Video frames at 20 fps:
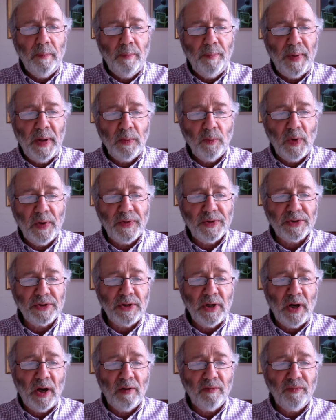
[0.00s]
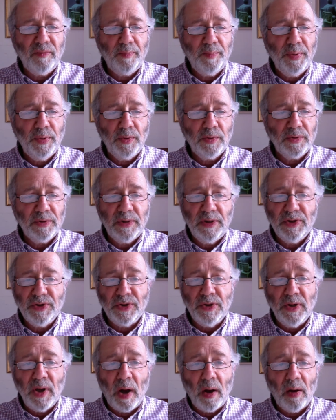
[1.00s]
Ben Weatherstaff put his
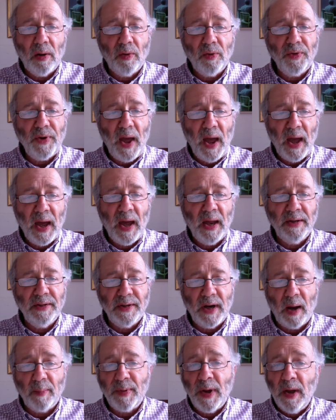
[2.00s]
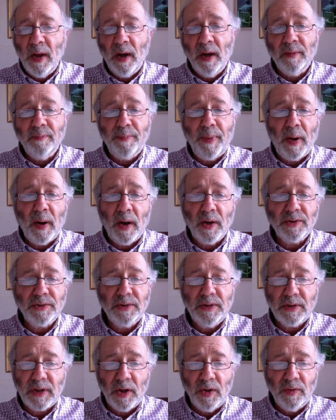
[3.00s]
gnarled hand up and passed
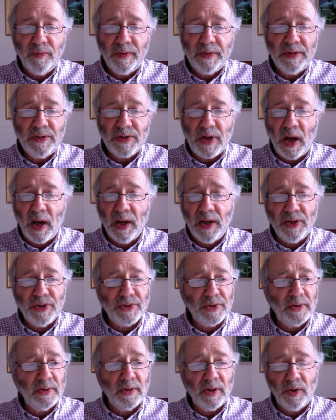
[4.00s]
it over his eyes and